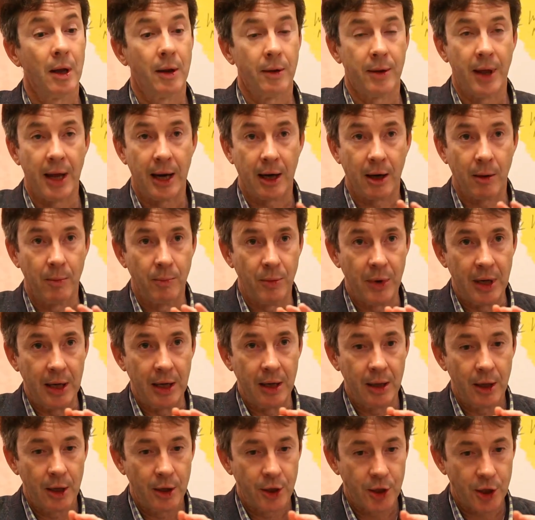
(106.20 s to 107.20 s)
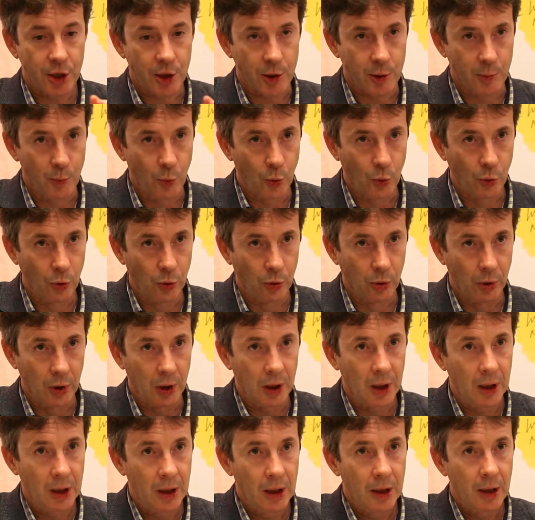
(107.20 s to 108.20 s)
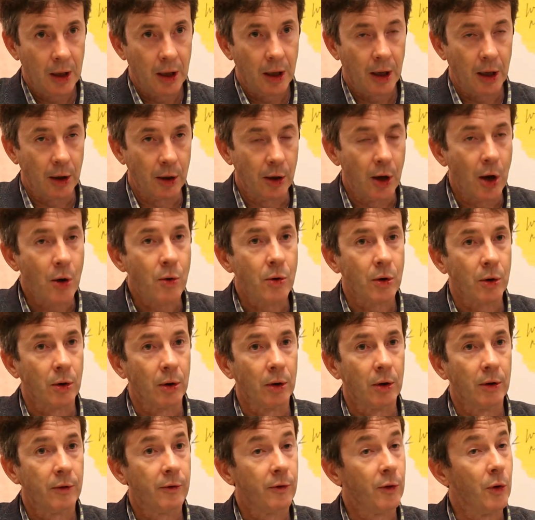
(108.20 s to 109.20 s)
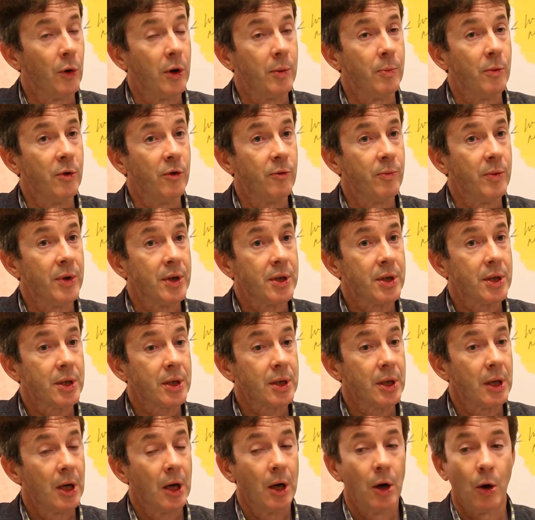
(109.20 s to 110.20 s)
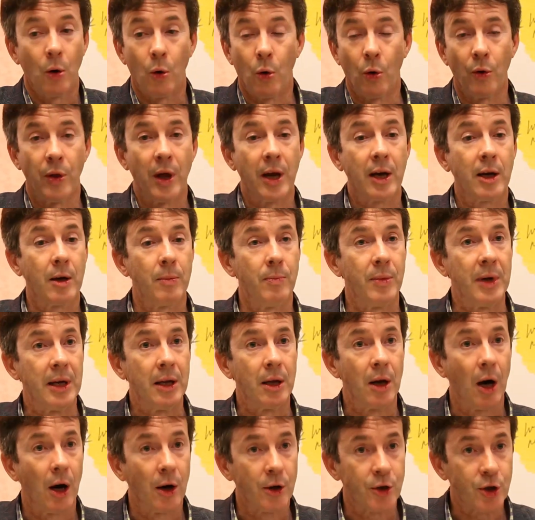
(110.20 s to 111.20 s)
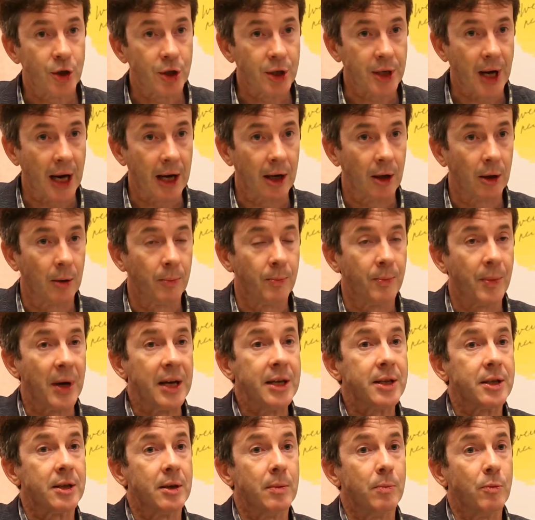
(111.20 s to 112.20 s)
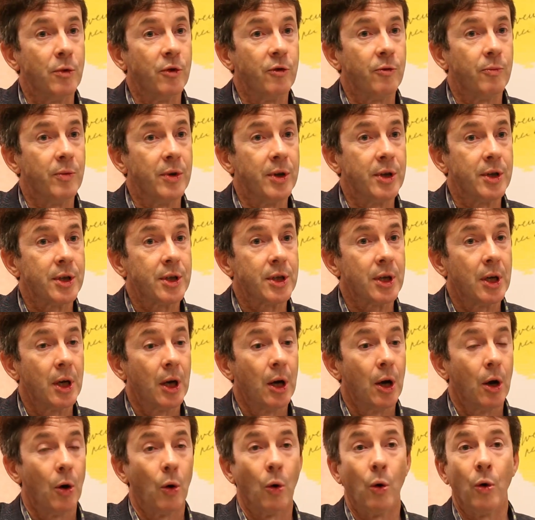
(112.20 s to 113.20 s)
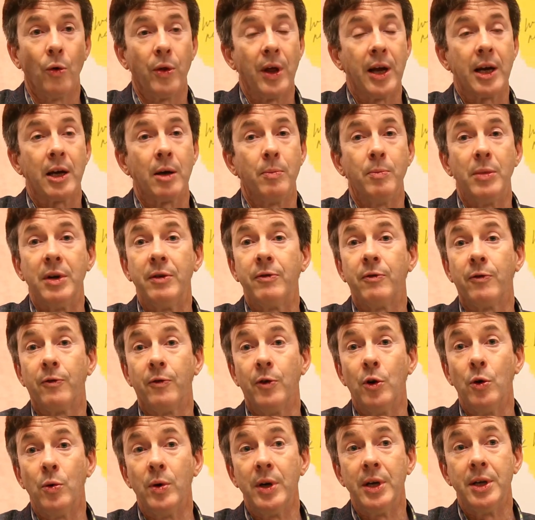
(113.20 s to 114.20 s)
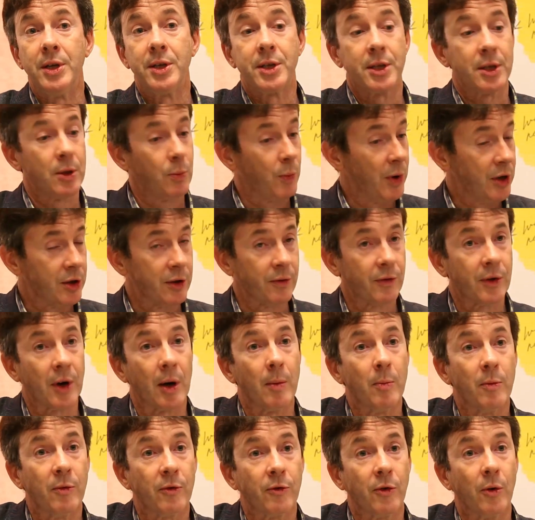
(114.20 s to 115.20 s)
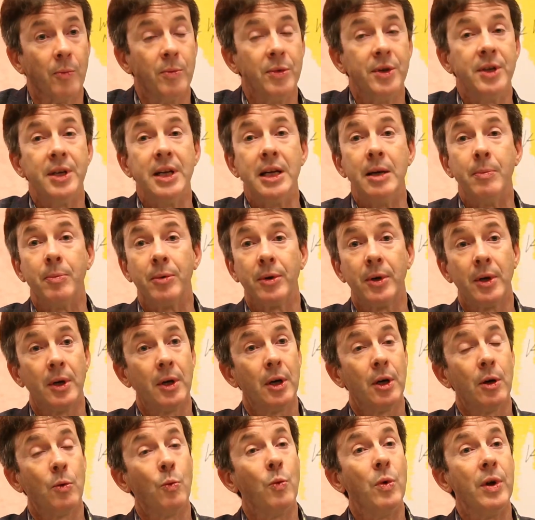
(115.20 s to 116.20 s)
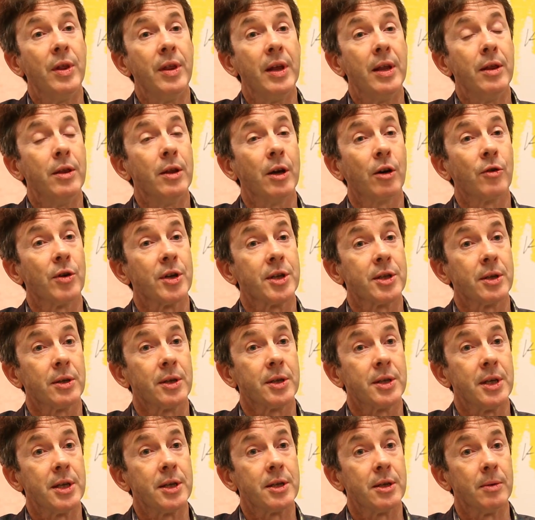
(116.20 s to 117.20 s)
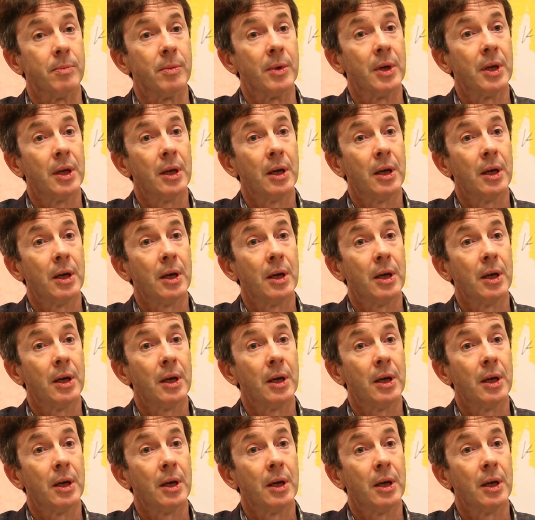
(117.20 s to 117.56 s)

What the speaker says: They can be small, local fluid movements, or they can be large-scale basin movements, or they can be fluids which have come from deep within the crustal system.